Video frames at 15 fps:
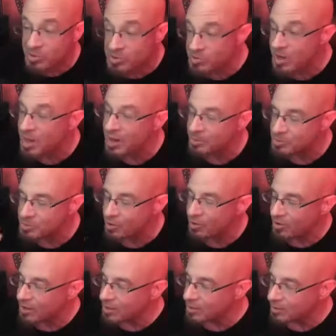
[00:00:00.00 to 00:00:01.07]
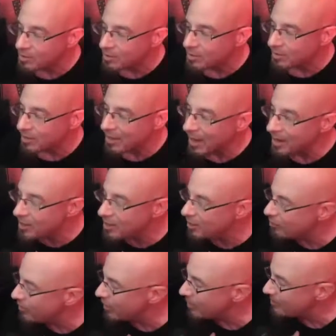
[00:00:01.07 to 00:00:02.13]
was set. I'm sorry. Like, you
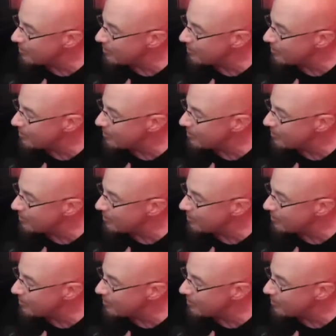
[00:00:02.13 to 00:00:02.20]
know what